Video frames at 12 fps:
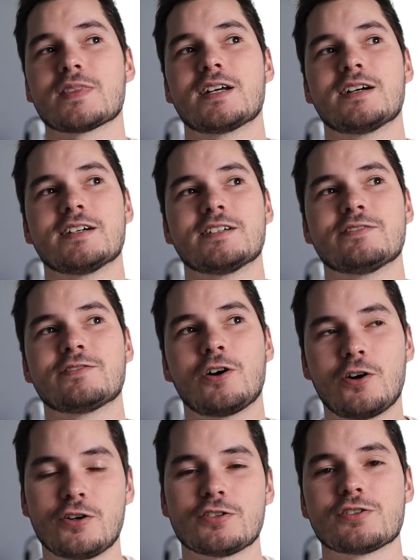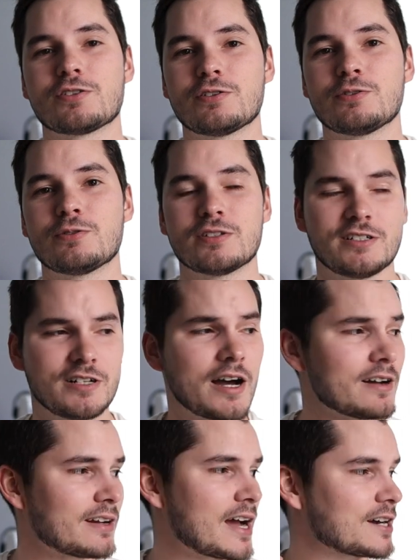I've also
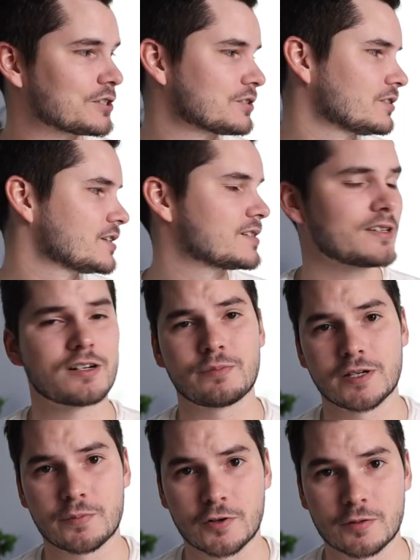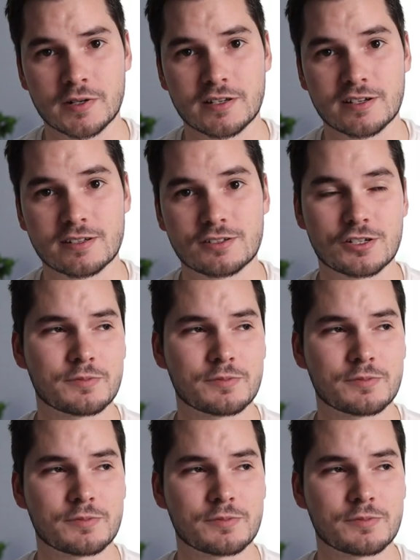not actually set up my apartment yet,